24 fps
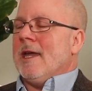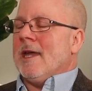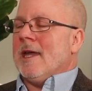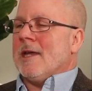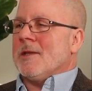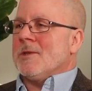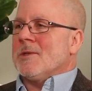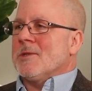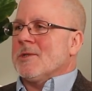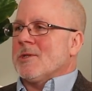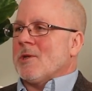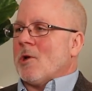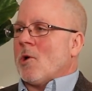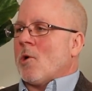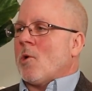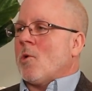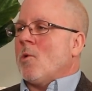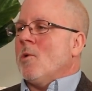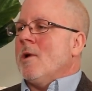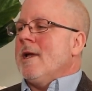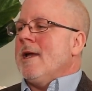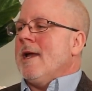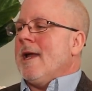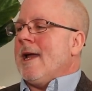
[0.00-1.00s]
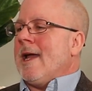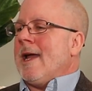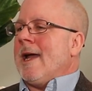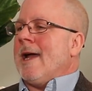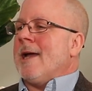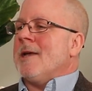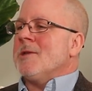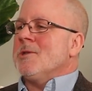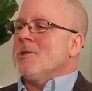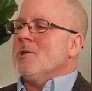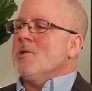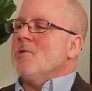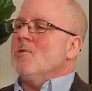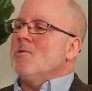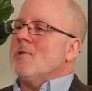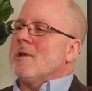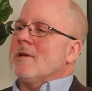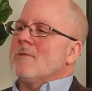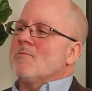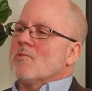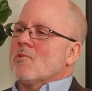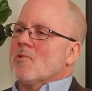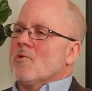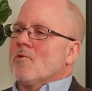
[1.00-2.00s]
And so as you
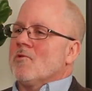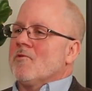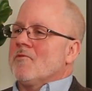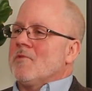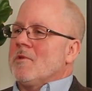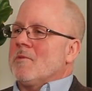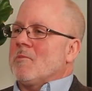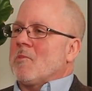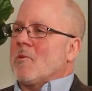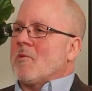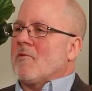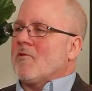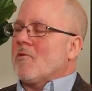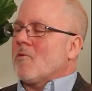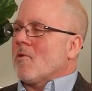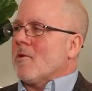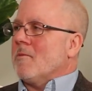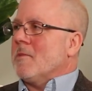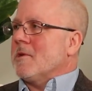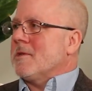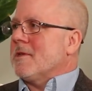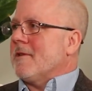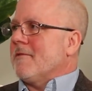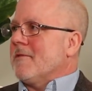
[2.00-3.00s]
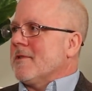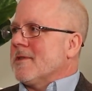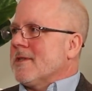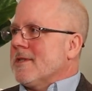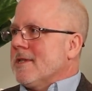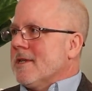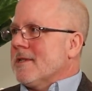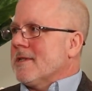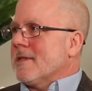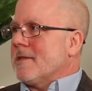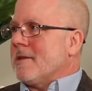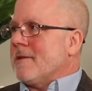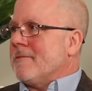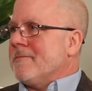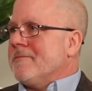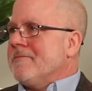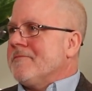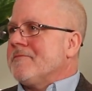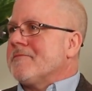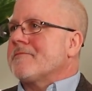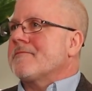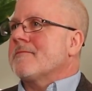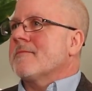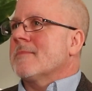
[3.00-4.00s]
improve the performance of a system,
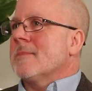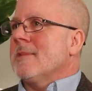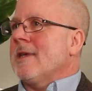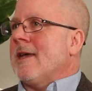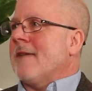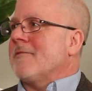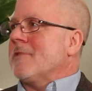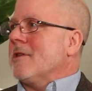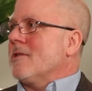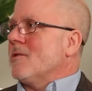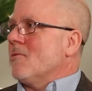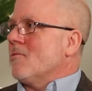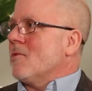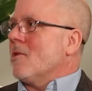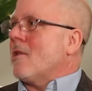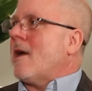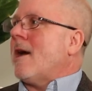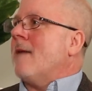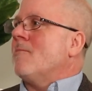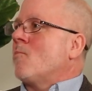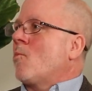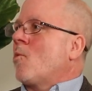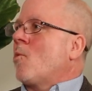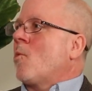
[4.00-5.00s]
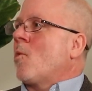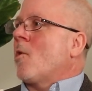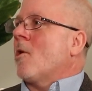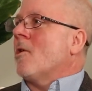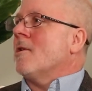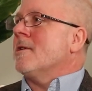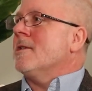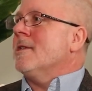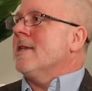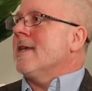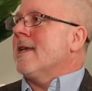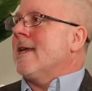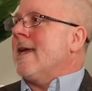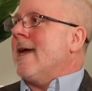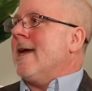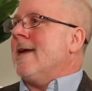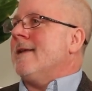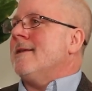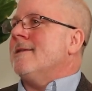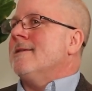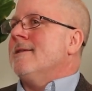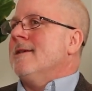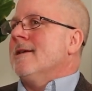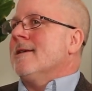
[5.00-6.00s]
you have to do a lot more to get
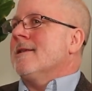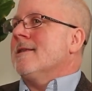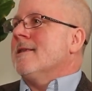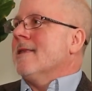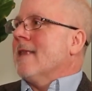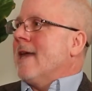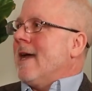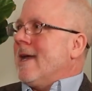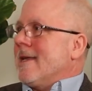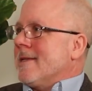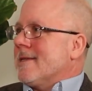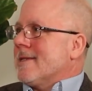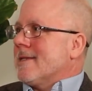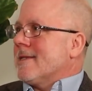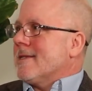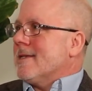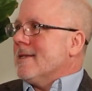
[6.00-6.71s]
less.